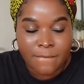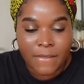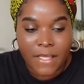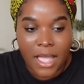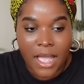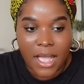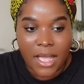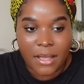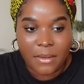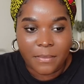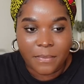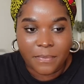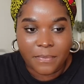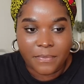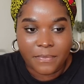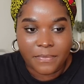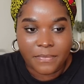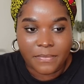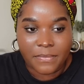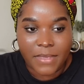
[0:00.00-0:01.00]

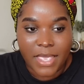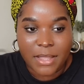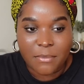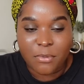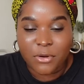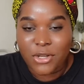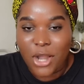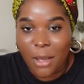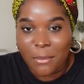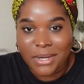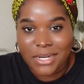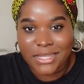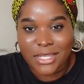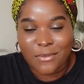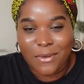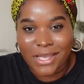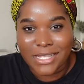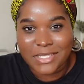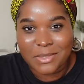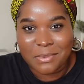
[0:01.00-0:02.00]
um, in predominantly
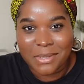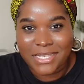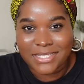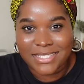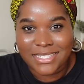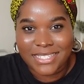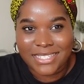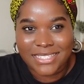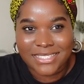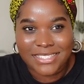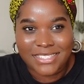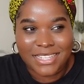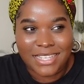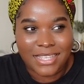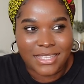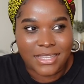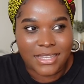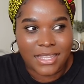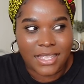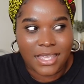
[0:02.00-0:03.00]
white spaces,
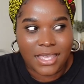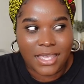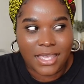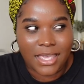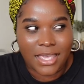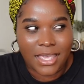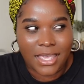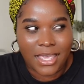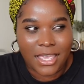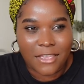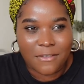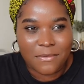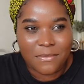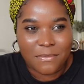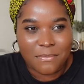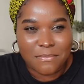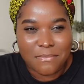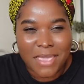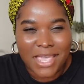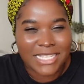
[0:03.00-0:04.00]
it it
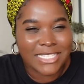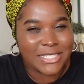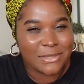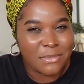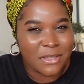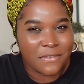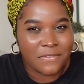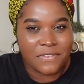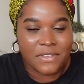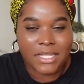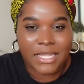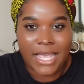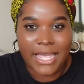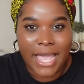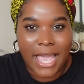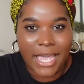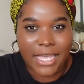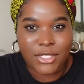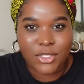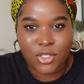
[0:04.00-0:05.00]
makes me feel
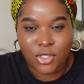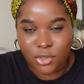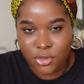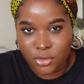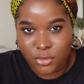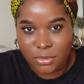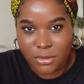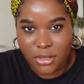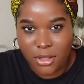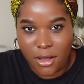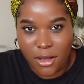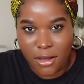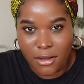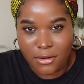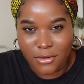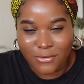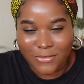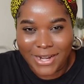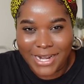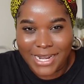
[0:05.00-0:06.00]
like I too
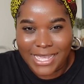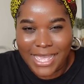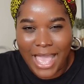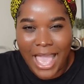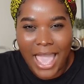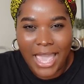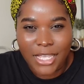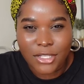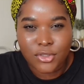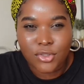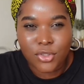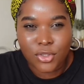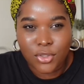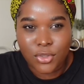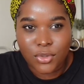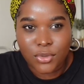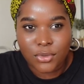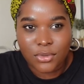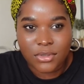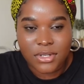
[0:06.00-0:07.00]
belong, right? I
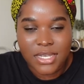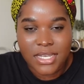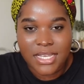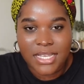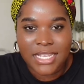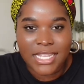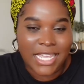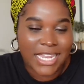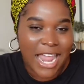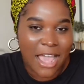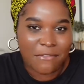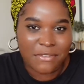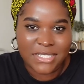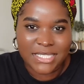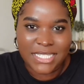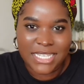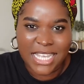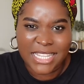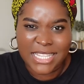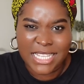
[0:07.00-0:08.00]
too can have a
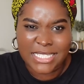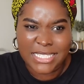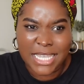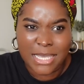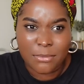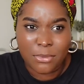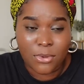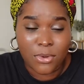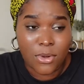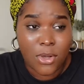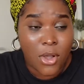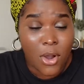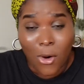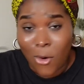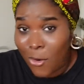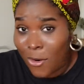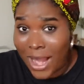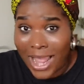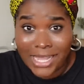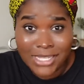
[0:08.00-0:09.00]
seat at that table,
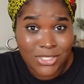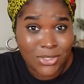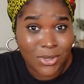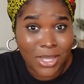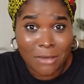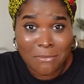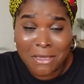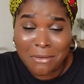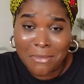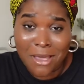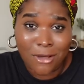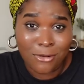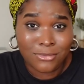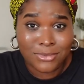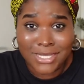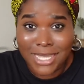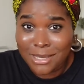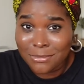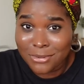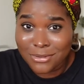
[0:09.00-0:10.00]
or I too can make my own
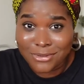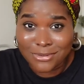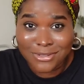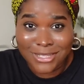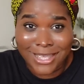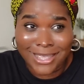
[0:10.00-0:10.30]
table.